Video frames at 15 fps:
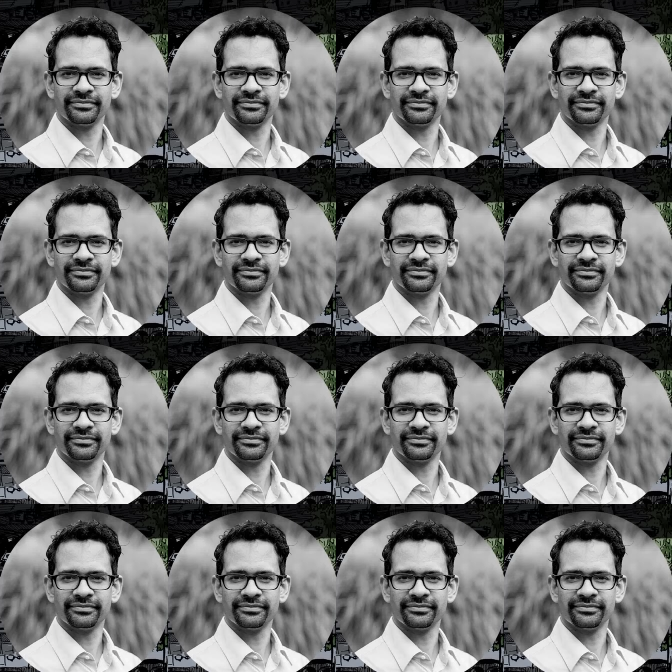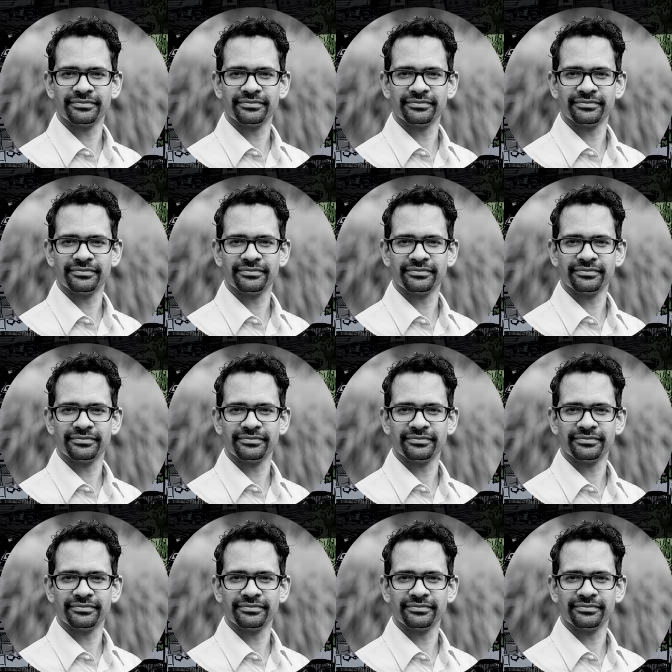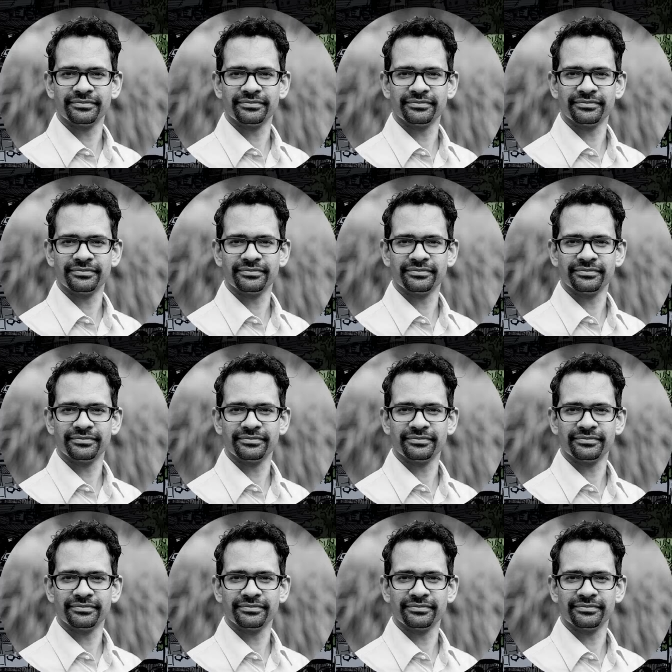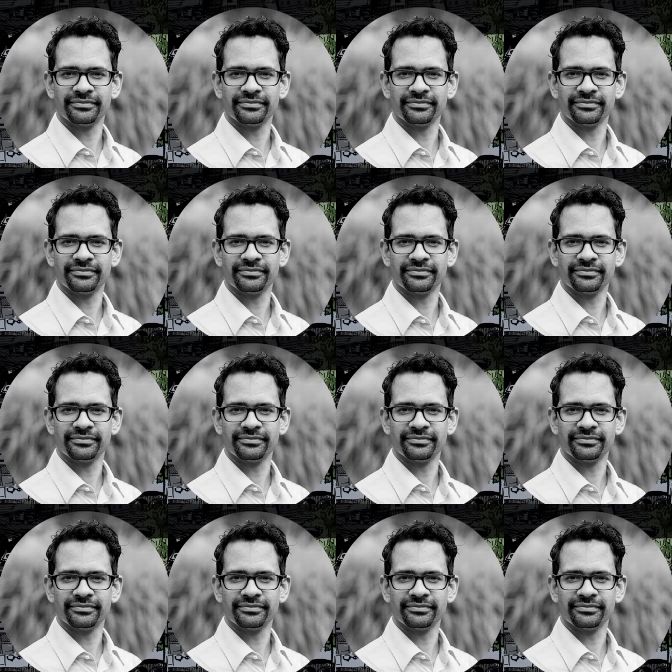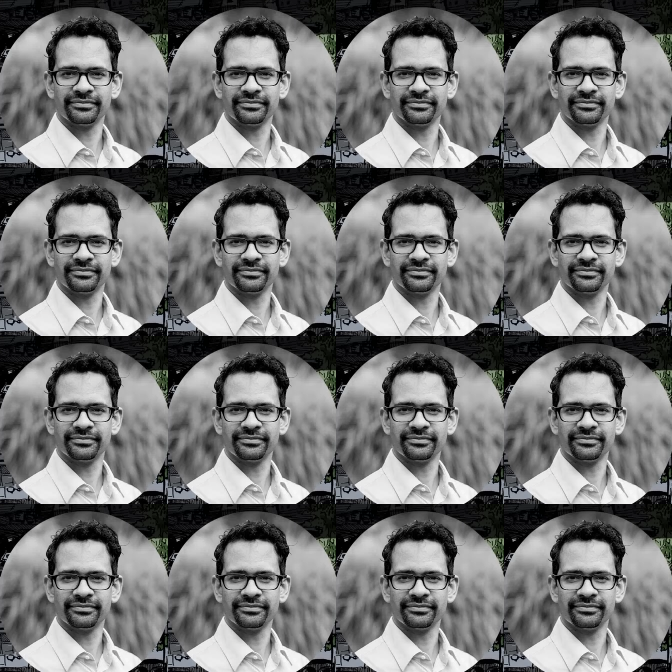This is a still picture; no speech is visible.